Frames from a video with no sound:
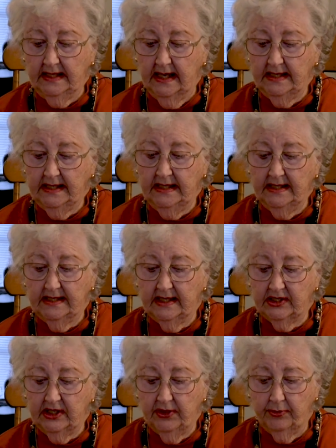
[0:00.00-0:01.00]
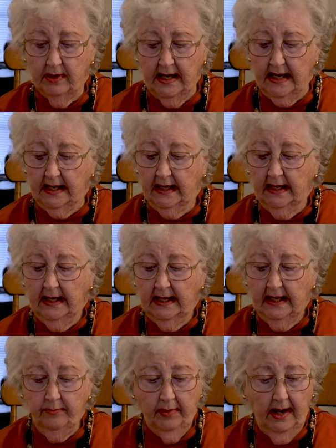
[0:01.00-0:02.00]
1963
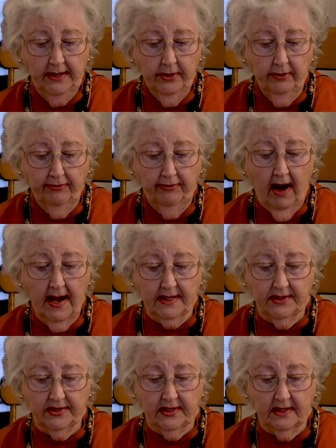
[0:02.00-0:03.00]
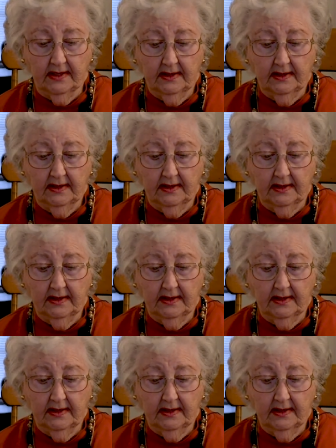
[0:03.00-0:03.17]
in Bayeux, France.